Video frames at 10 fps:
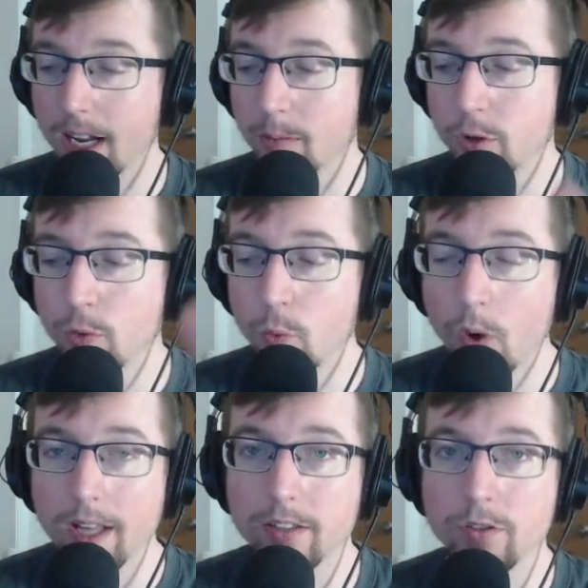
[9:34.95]
You
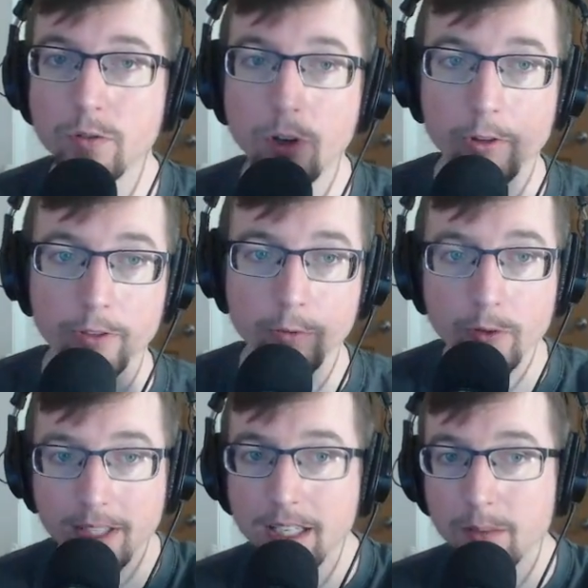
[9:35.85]
want to go through the
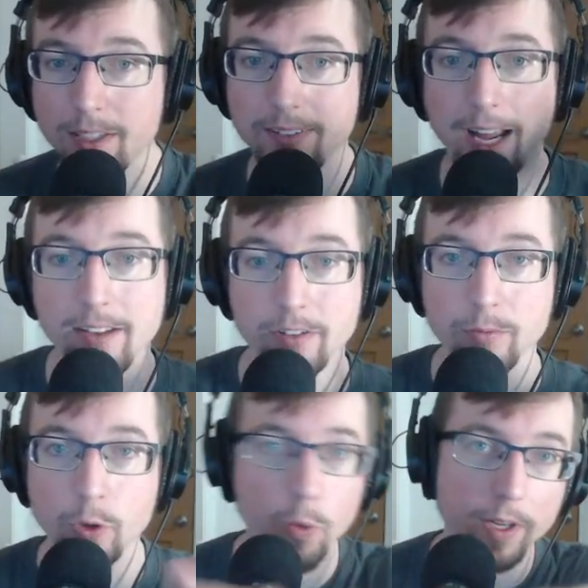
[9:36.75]
enemies as you're
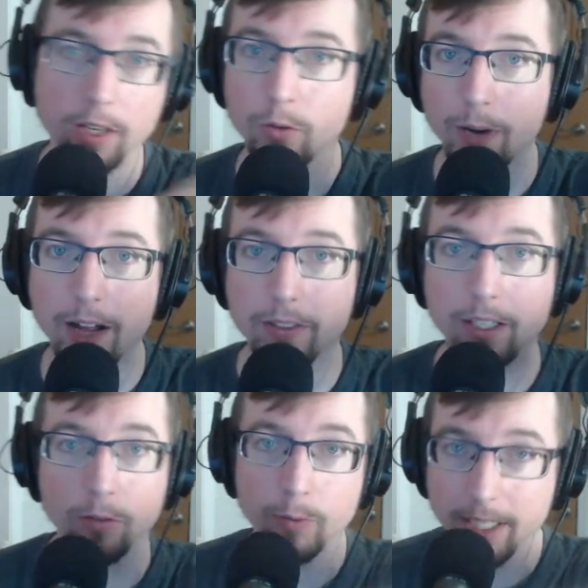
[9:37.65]
going around the
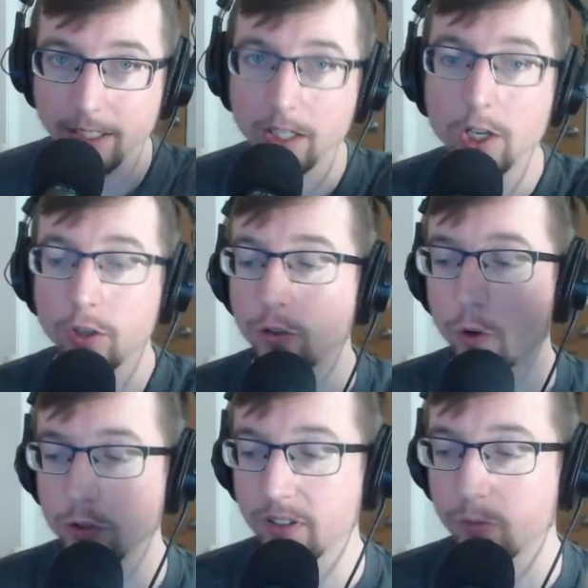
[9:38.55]
arena. You don't
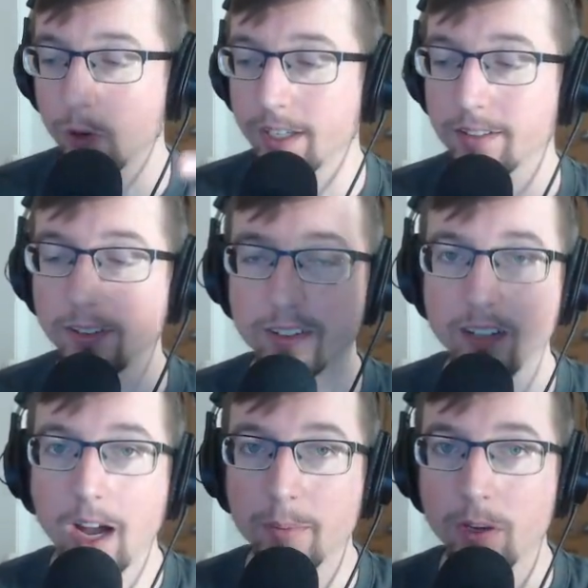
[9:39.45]
just want it to
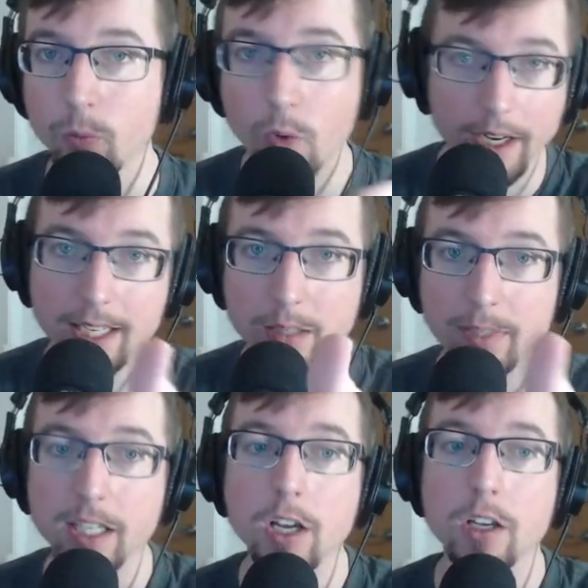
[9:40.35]
stop at one enemy.
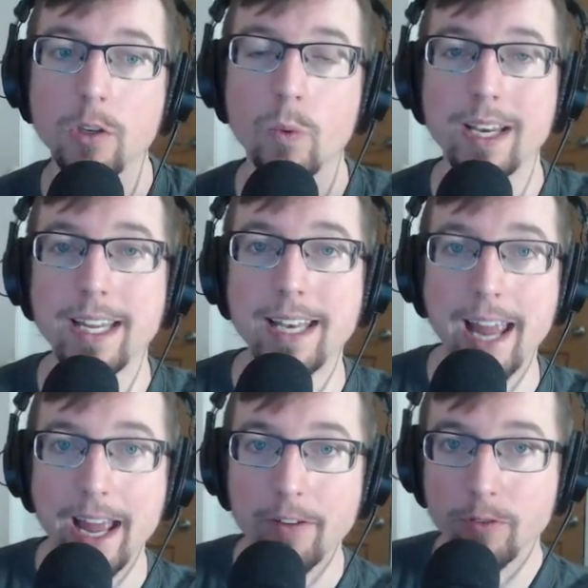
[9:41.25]
You want to hit
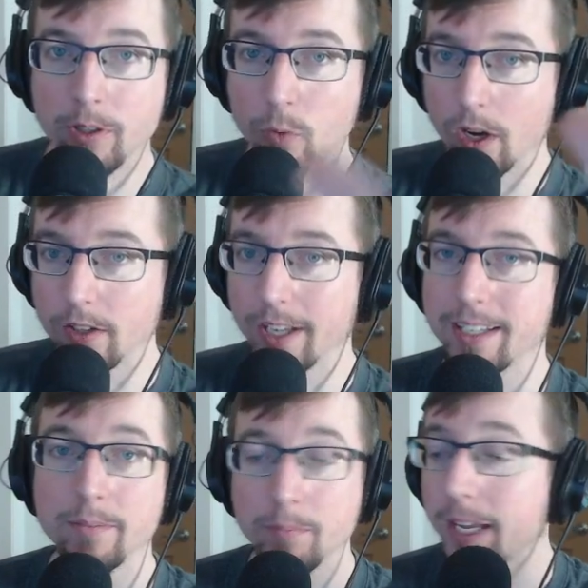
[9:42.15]
everyone. Like,
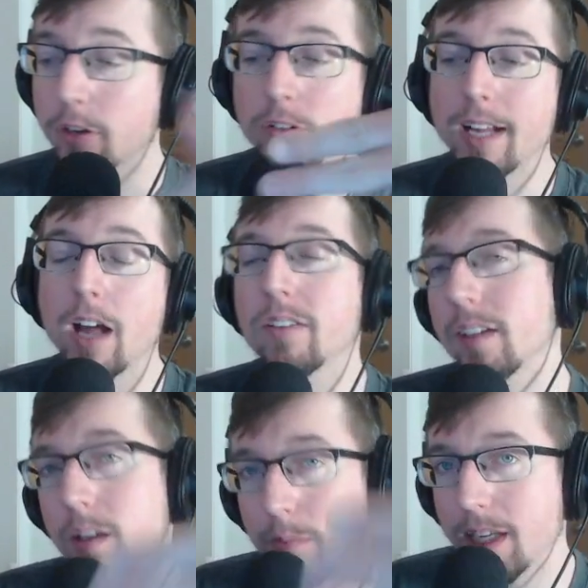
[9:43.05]
make your Gauss like a
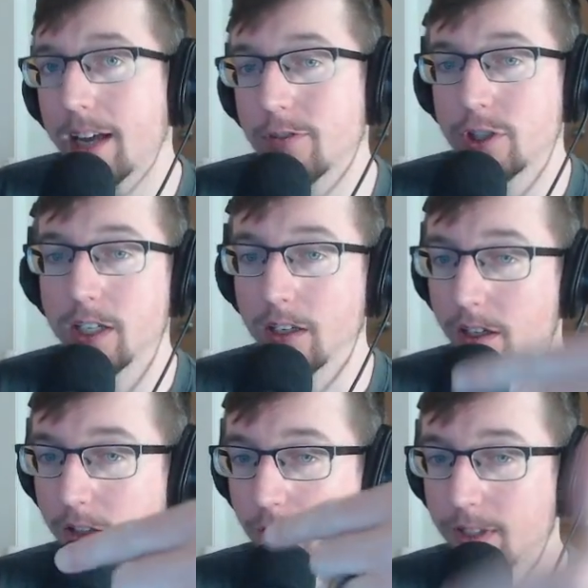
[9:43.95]
BFG, and
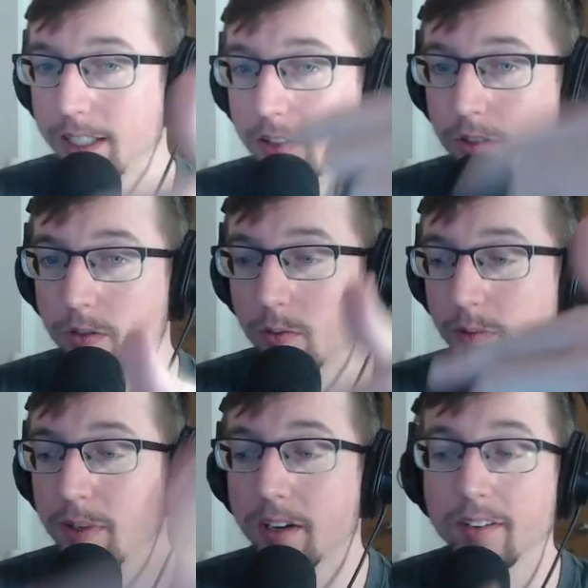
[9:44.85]
you need to do it with
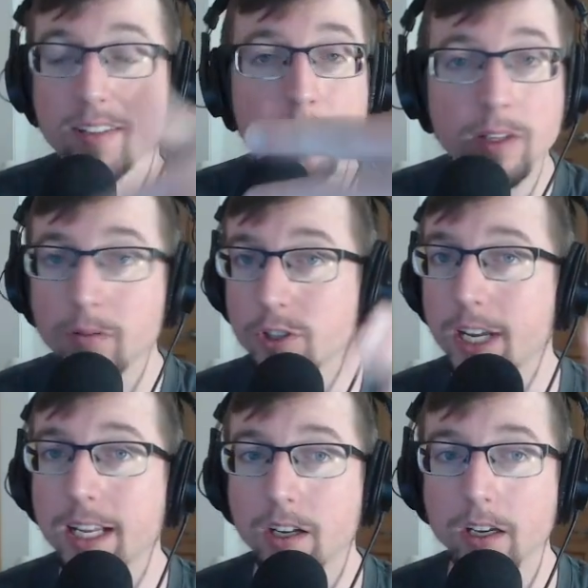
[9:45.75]
Pierce. Same thing with chain
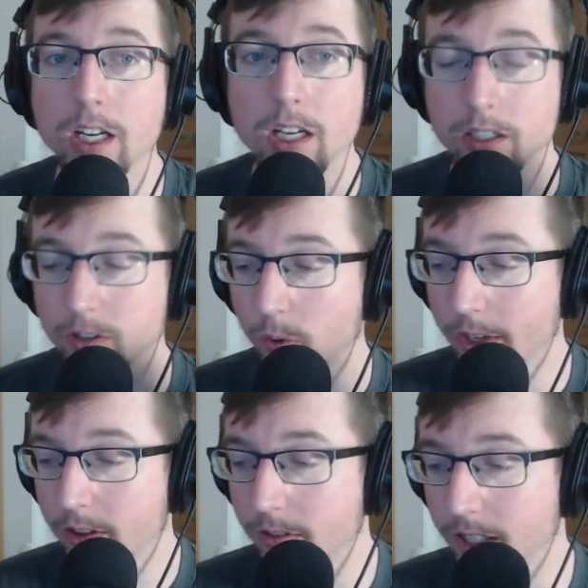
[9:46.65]
gun. Going through
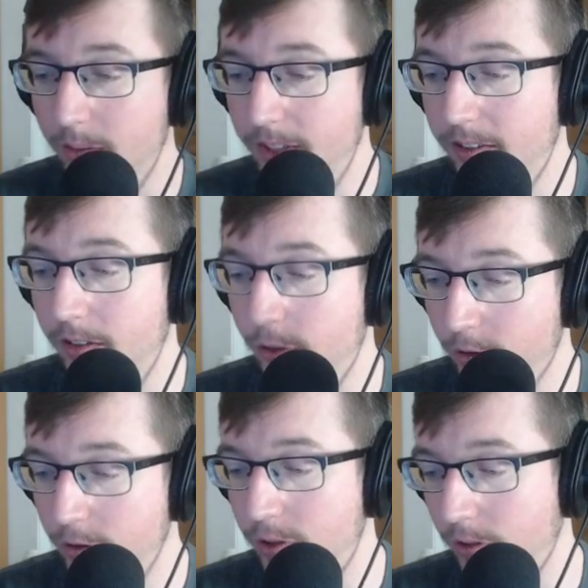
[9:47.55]
the enemies,
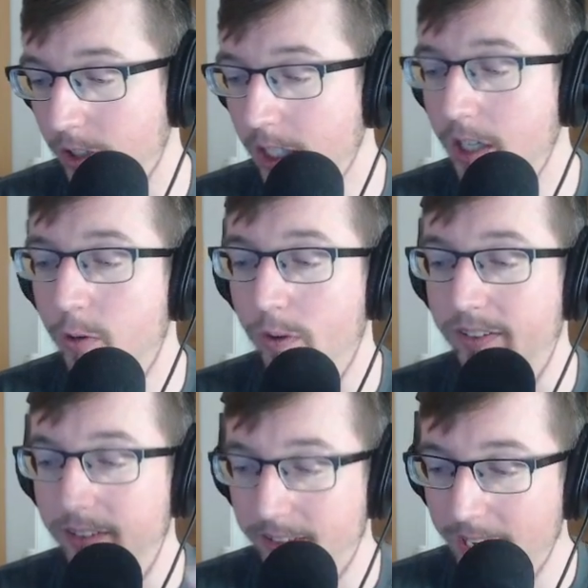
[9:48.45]
crucial. Of course,
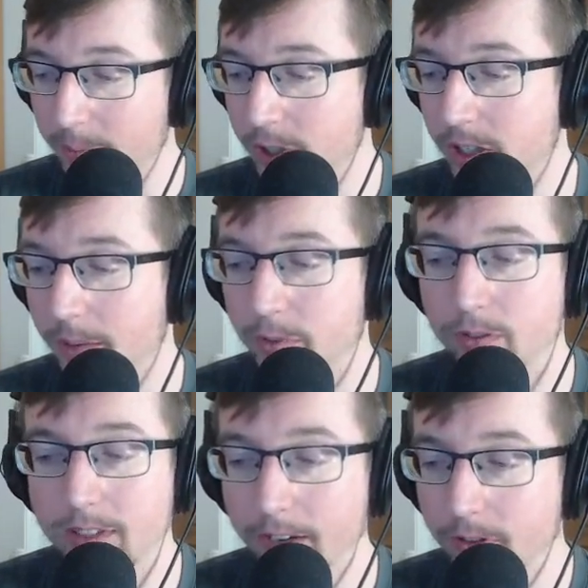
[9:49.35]
damage up. You
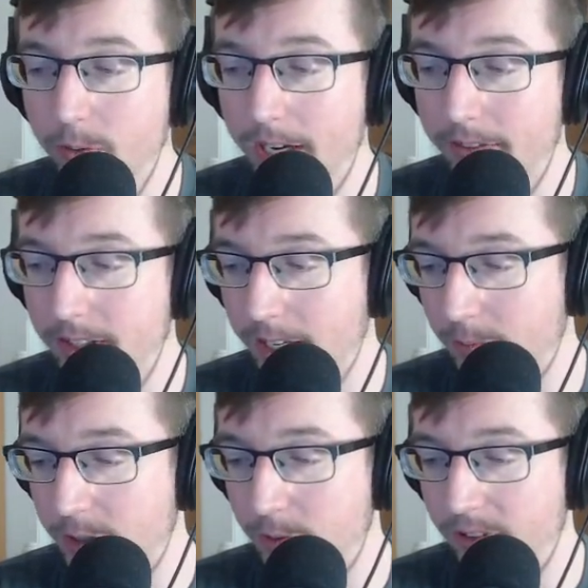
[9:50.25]
definitely want to have the damage
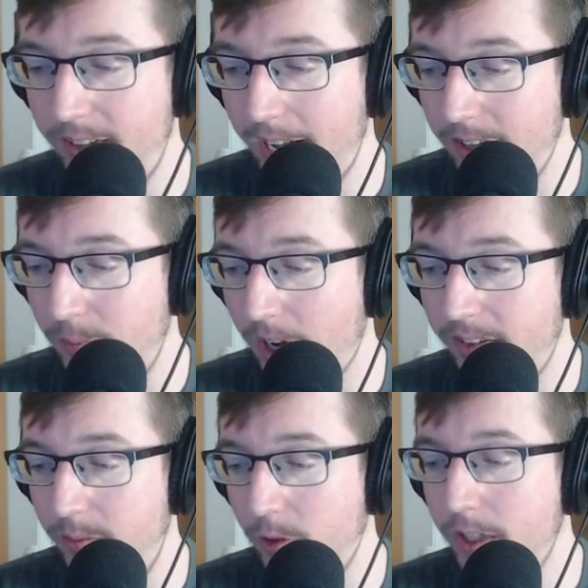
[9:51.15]
boost as
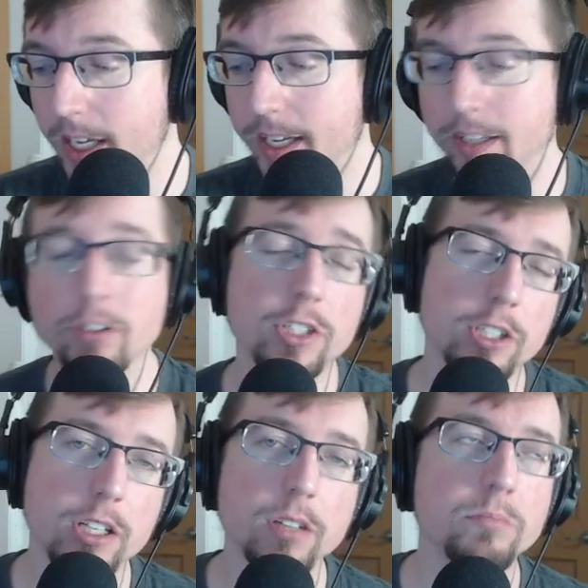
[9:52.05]
possible. Energy
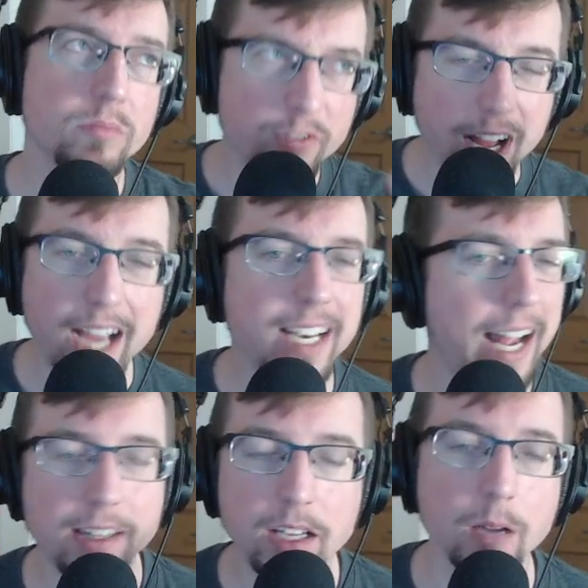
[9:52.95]
shield, fine. I had
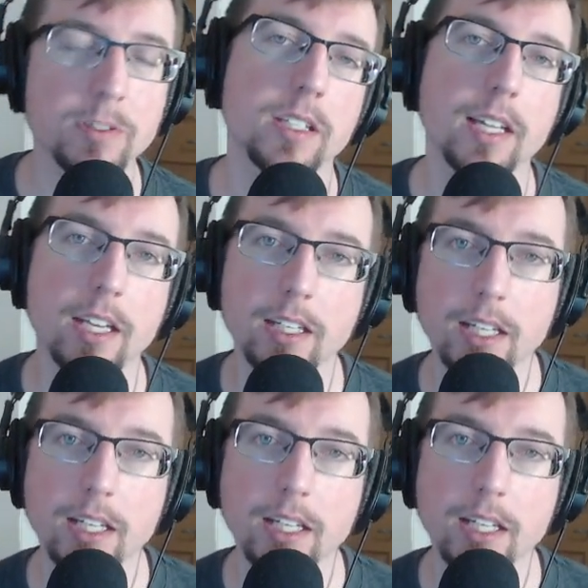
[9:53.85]
the option to get it.